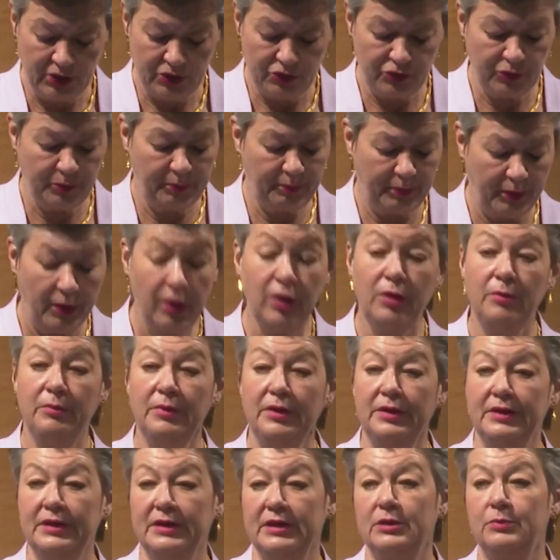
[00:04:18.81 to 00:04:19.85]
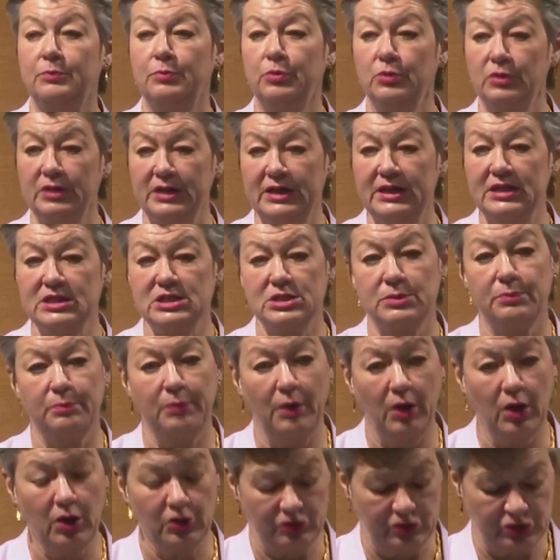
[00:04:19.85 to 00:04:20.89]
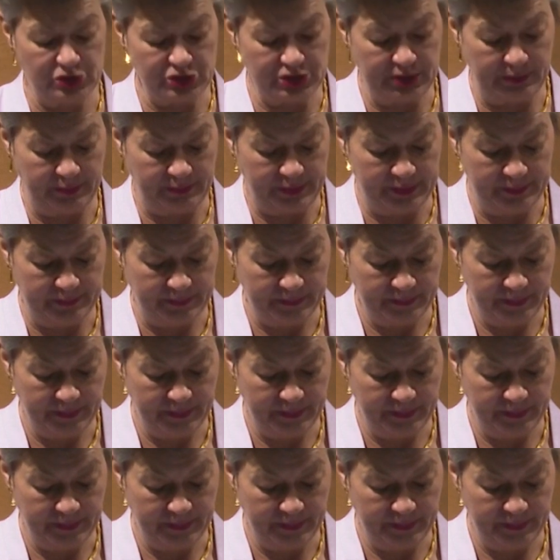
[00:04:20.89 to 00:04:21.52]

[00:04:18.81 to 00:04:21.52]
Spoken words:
to permanent police partnership.